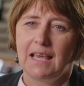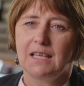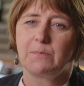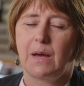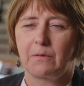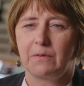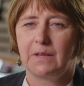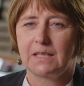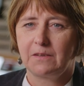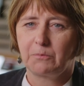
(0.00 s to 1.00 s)
is about
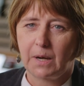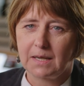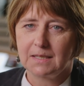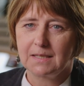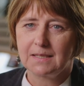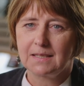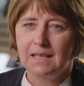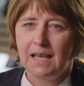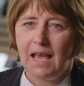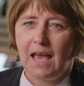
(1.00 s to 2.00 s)
reflective practice.
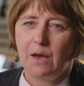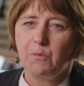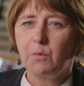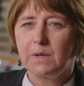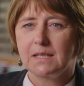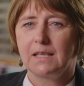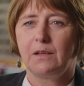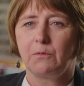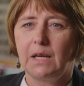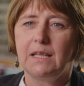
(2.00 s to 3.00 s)
And what we see
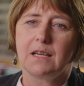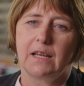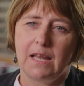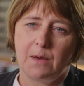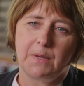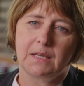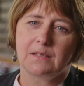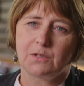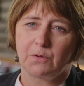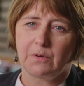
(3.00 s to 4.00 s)
in really dynamic
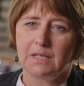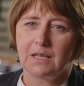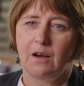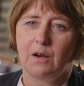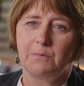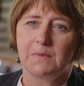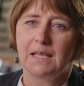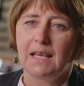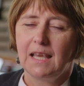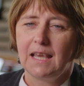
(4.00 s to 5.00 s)
story times
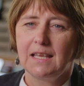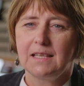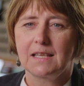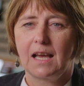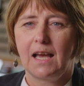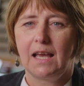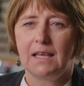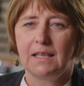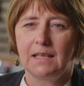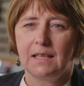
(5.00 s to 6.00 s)
is a